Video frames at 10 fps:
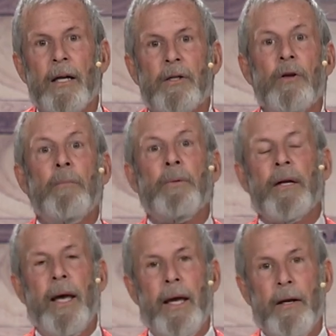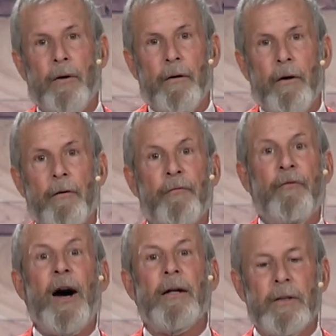duplicate or
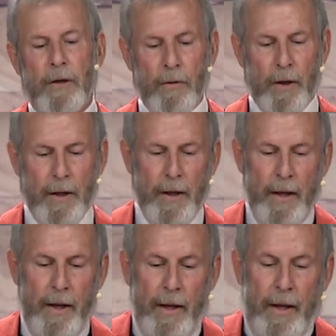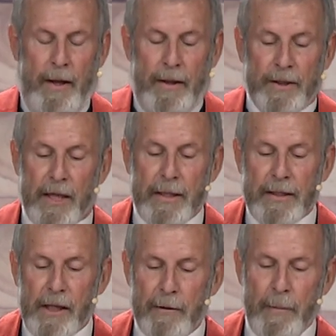follow,
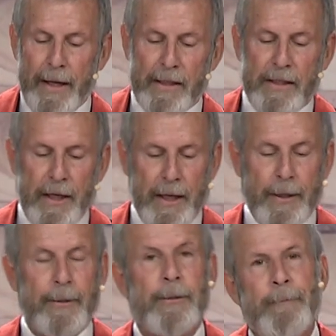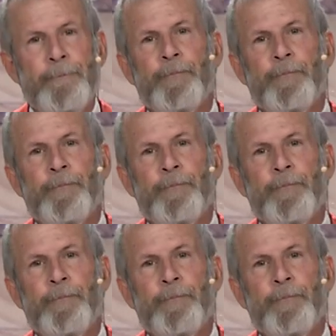things that make sense.